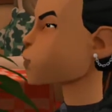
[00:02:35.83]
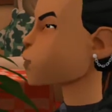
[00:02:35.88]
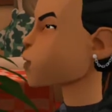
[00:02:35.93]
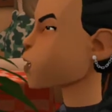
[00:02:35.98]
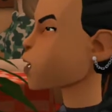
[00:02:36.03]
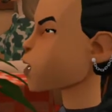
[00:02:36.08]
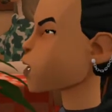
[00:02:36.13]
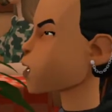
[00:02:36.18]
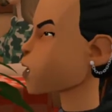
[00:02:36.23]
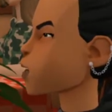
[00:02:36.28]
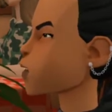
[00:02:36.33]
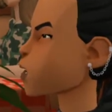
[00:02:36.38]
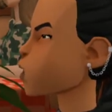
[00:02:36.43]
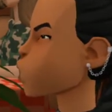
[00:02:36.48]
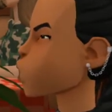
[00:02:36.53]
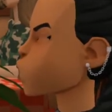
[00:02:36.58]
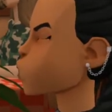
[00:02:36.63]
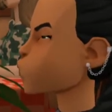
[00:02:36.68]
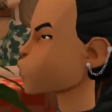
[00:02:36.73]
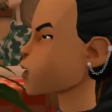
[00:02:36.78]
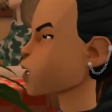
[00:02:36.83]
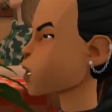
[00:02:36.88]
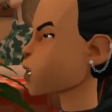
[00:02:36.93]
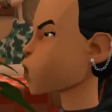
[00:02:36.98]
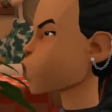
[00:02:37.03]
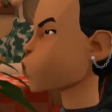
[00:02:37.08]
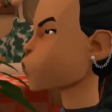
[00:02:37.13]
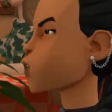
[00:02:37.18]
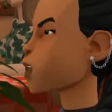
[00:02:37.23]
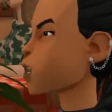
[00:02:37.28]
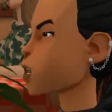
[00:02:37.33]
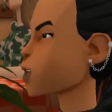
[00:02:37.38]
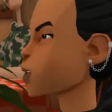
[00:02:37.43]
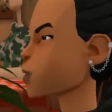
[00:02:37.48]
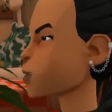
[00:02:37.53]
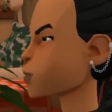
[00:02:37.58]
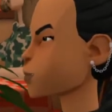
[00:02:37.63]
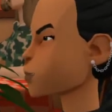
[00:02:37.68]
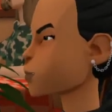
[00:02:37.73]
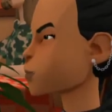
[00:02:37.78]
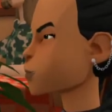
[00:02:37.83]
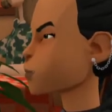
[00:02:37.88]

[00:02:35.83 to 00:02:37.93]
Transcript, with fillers: This is of course very obvious.